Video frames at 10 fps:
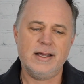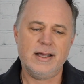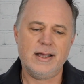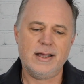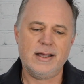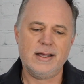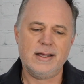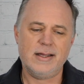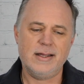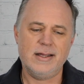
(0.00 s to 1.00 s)

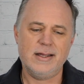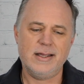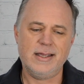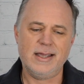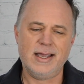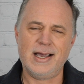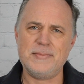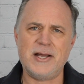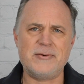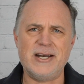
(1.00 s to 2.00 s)
uh, yeah
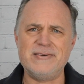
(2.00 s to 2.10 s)
i'm not ready